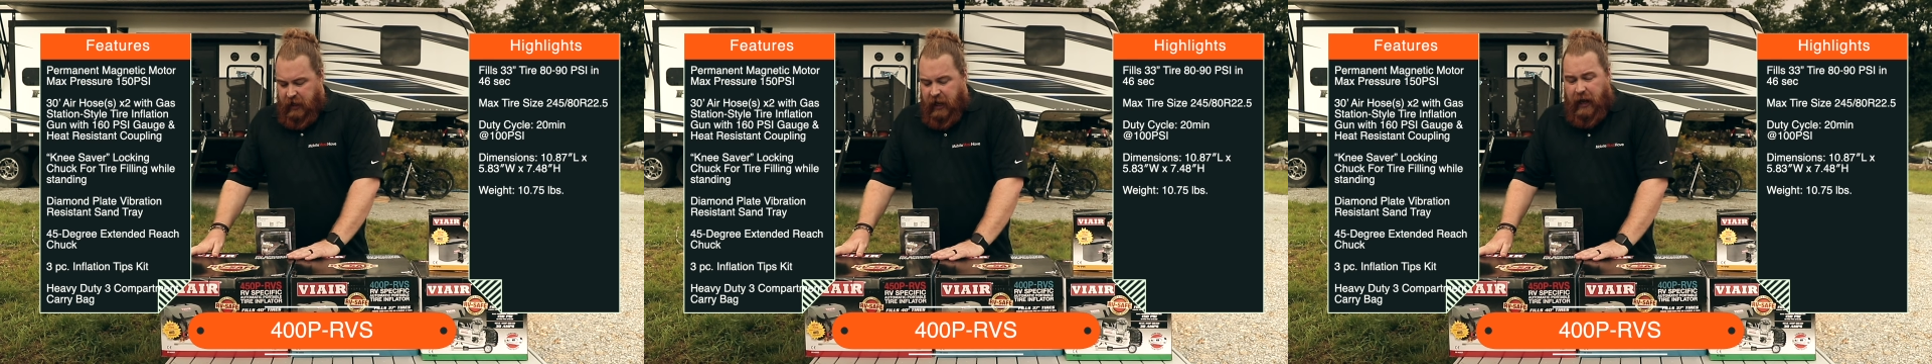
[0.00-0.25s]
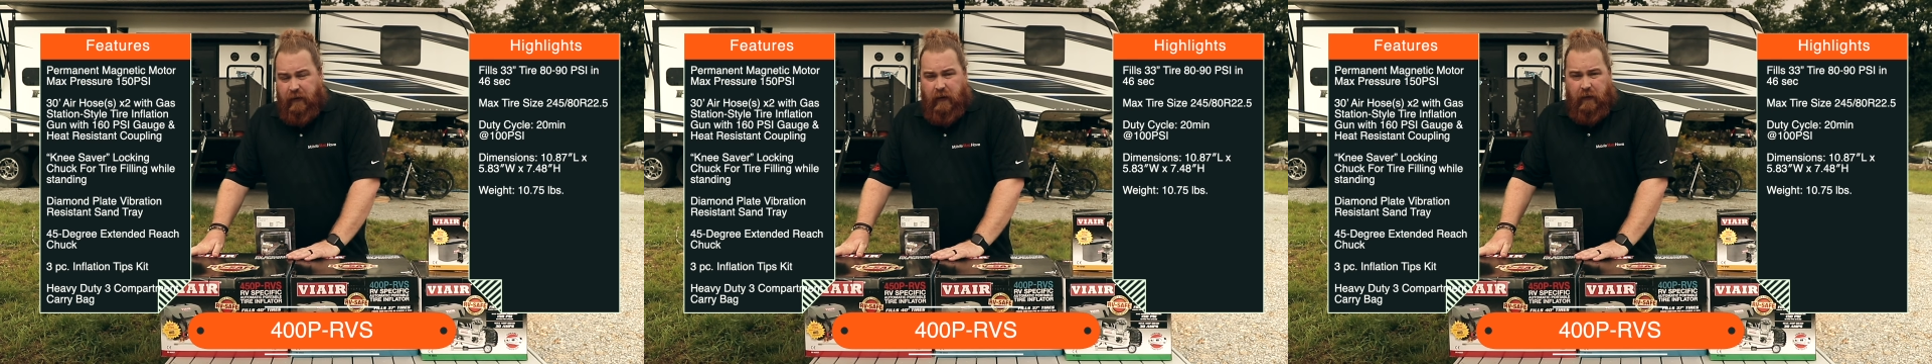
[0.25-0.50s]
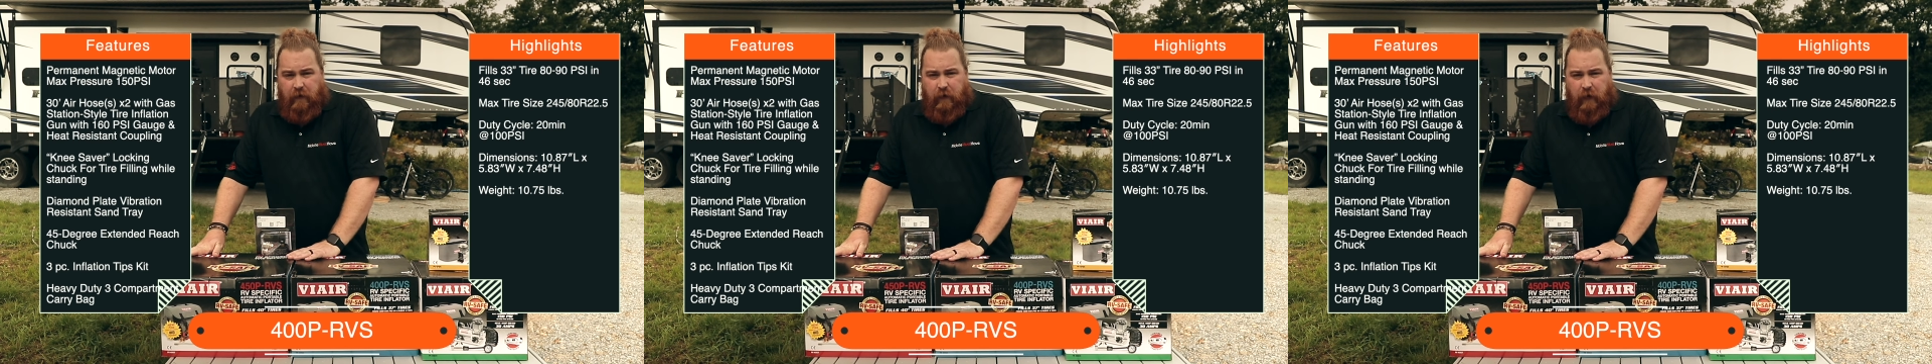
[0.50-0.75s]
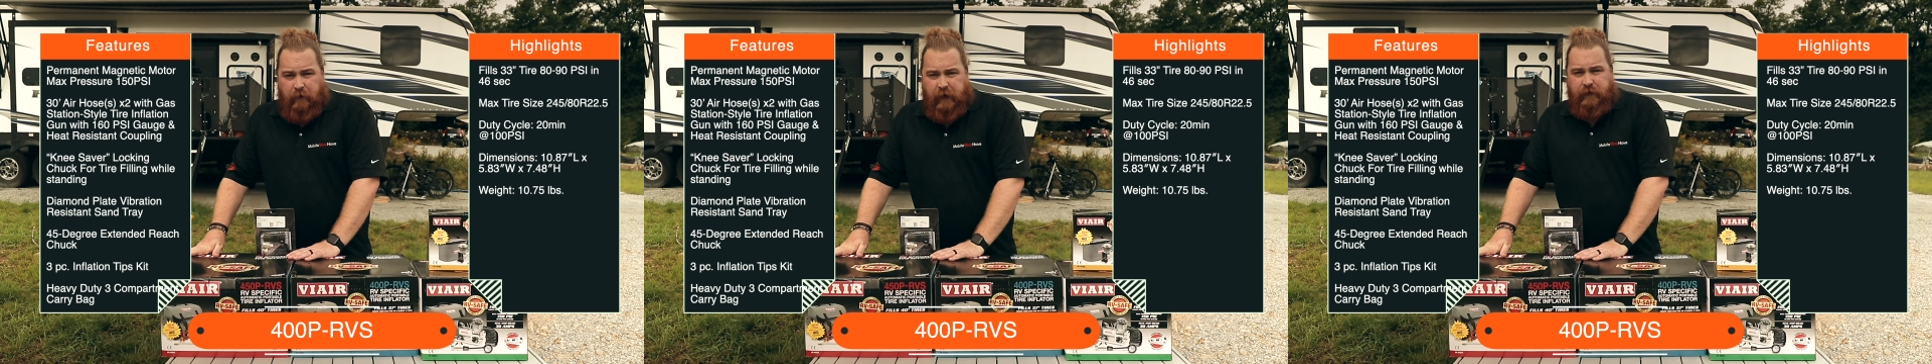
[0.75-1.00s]
and then the
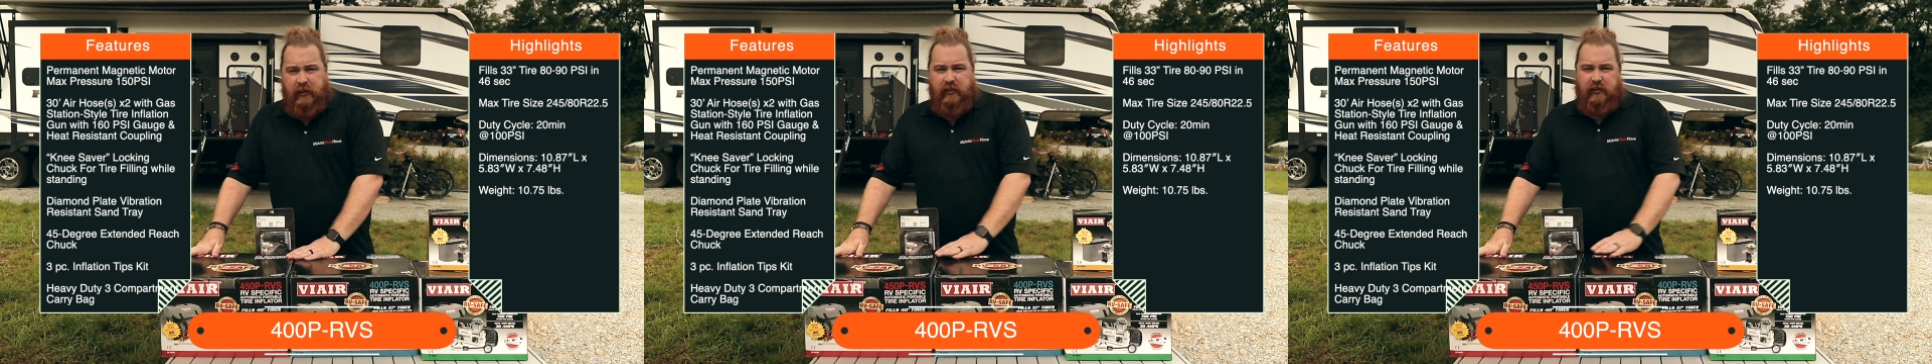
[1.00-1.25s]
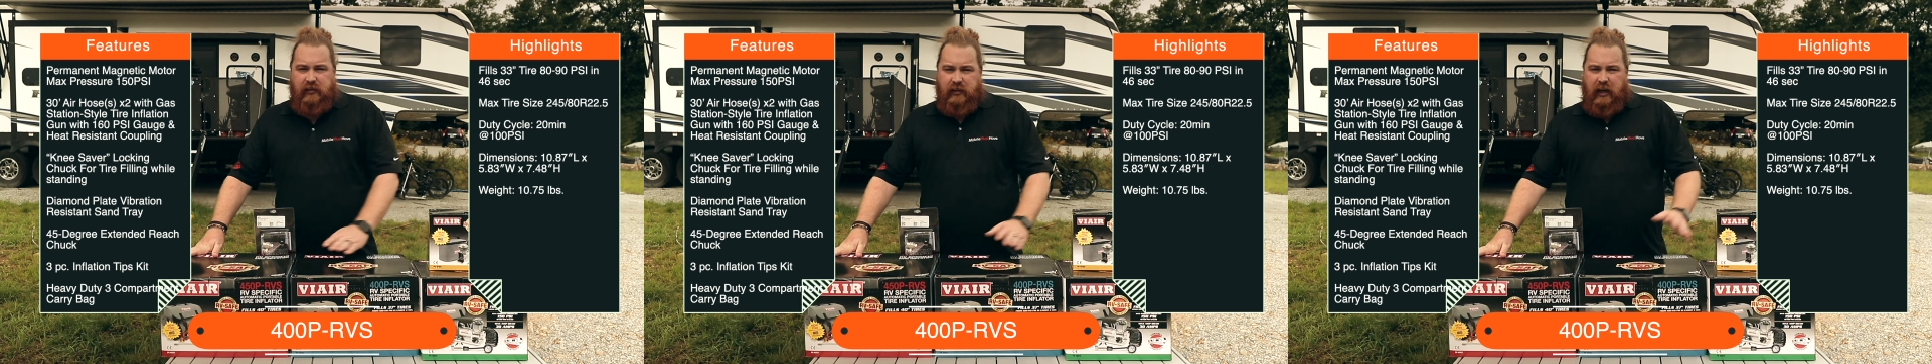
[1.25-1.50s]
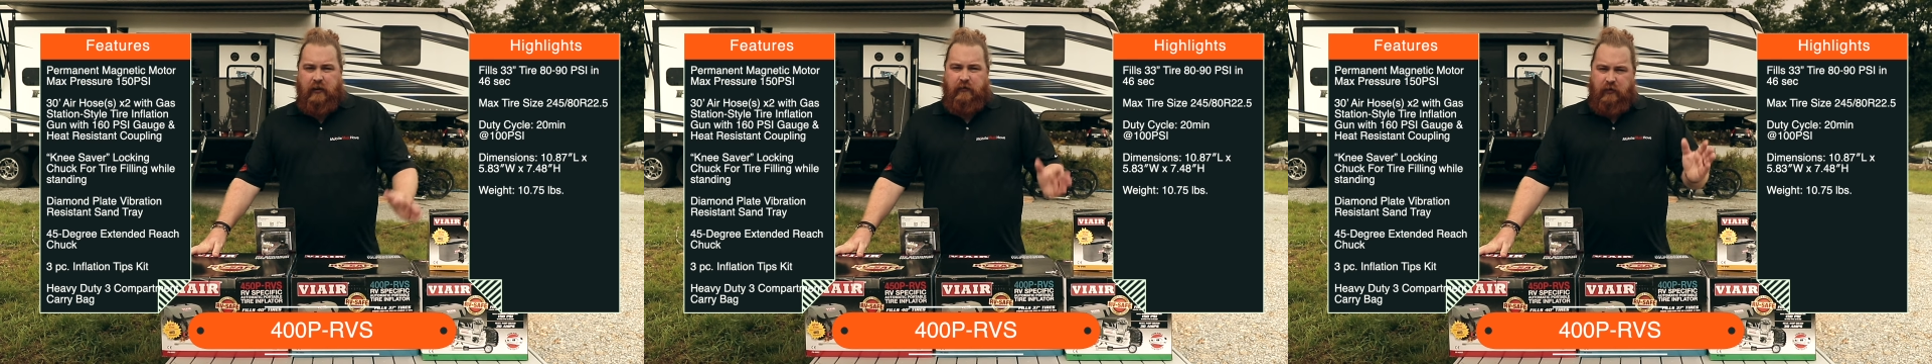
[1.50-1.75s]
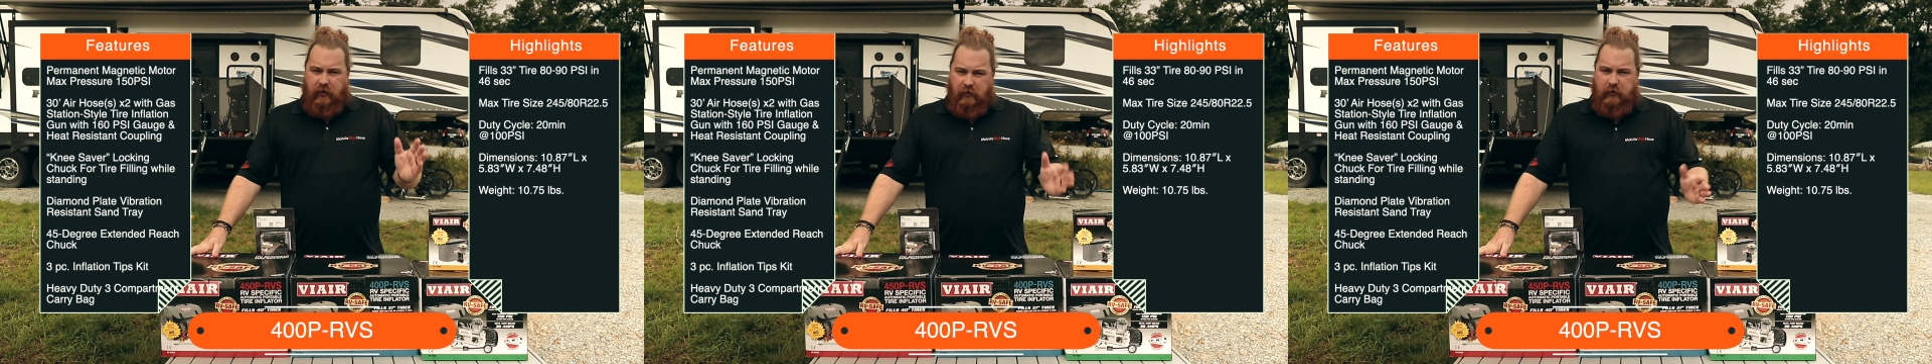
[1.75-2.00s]
450s designed
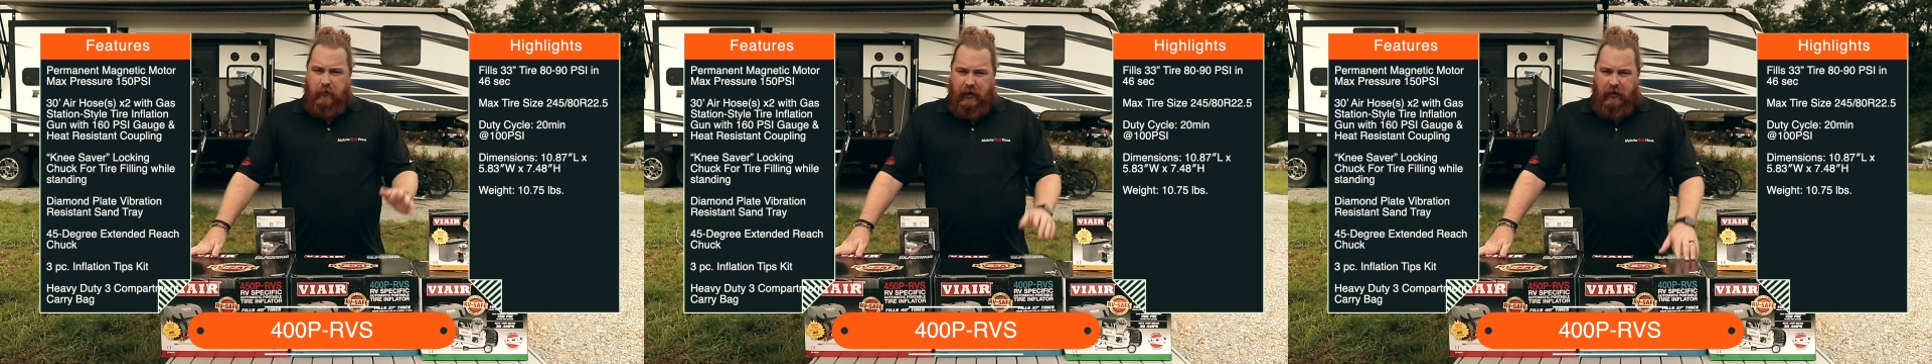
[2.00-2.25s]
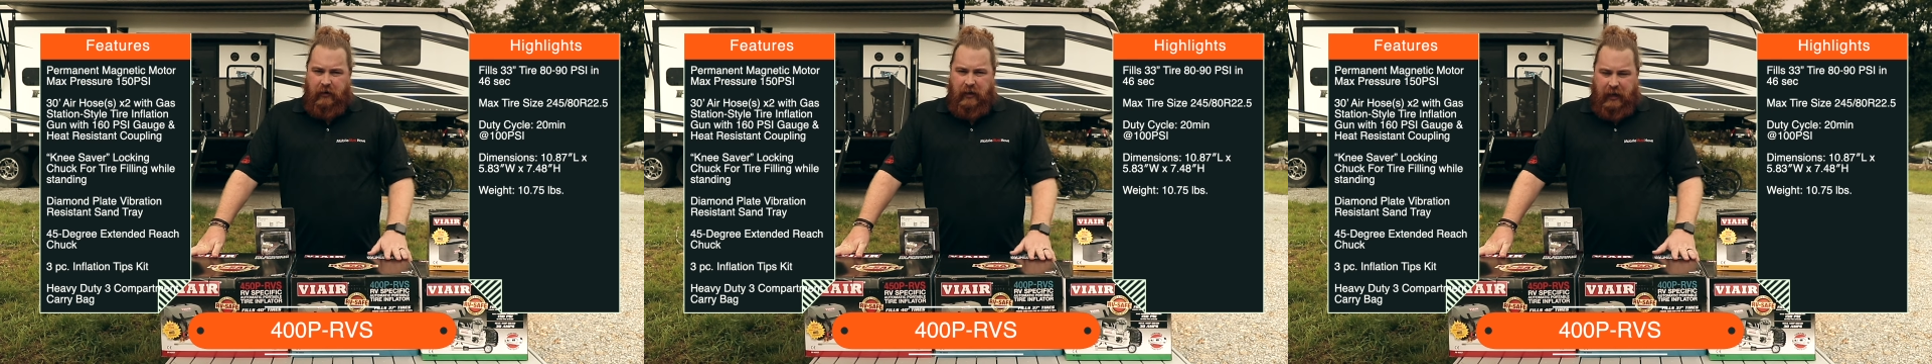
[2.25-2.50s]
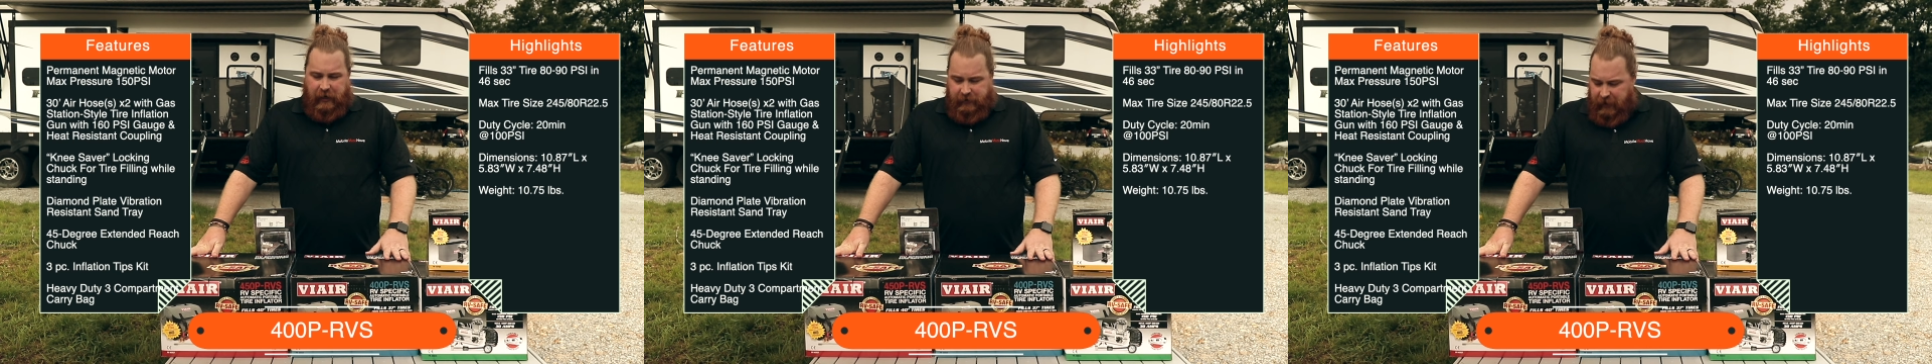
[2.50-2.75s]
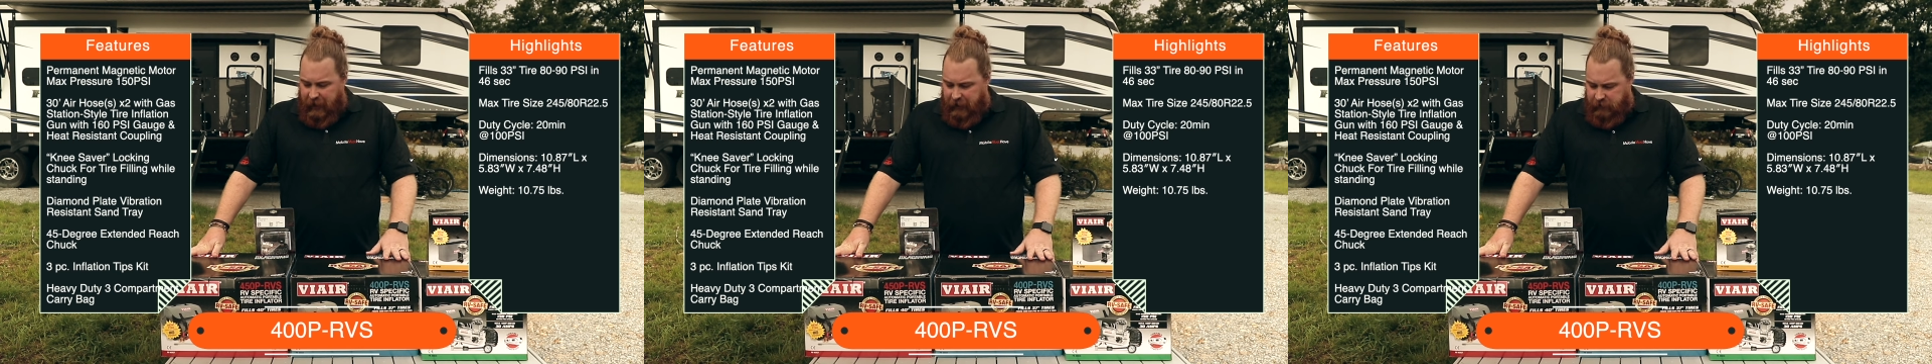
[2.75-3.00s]
for those bigger Class
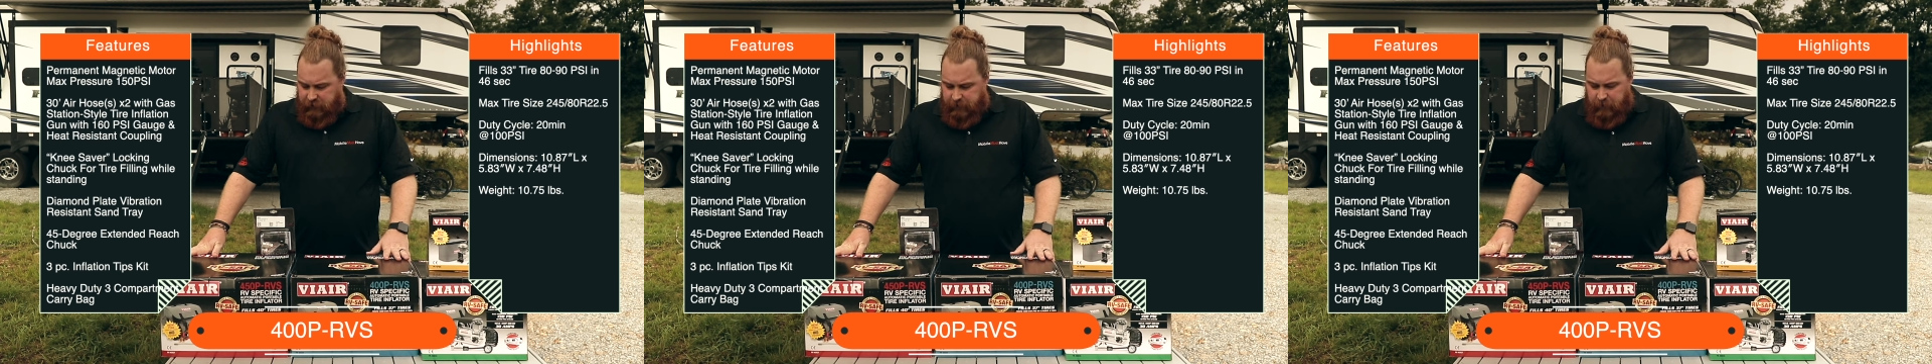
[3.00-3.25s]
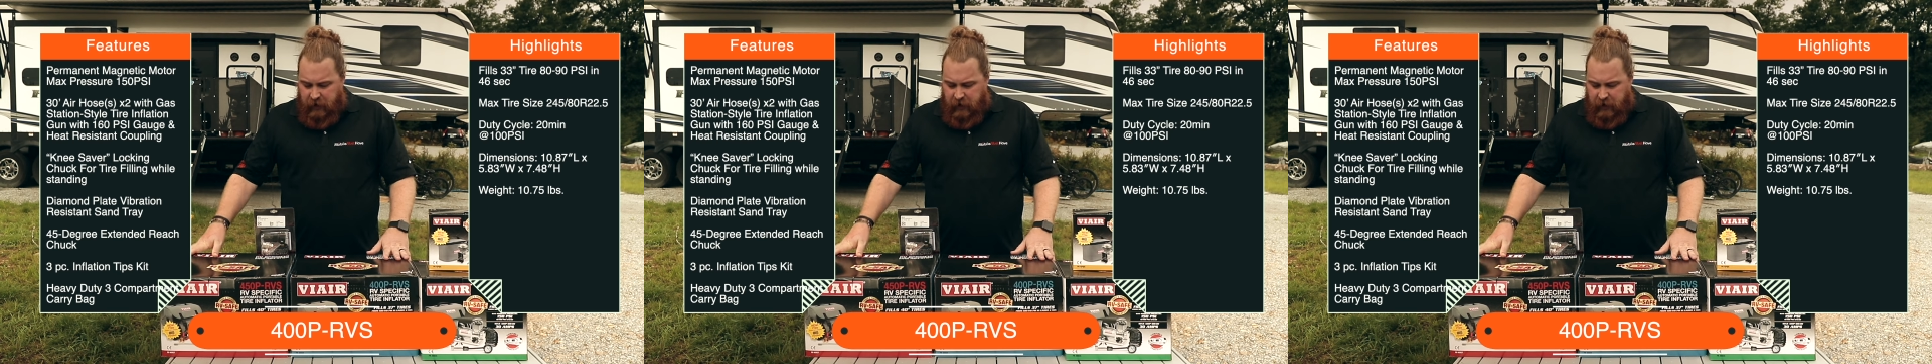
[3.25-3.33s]
A's.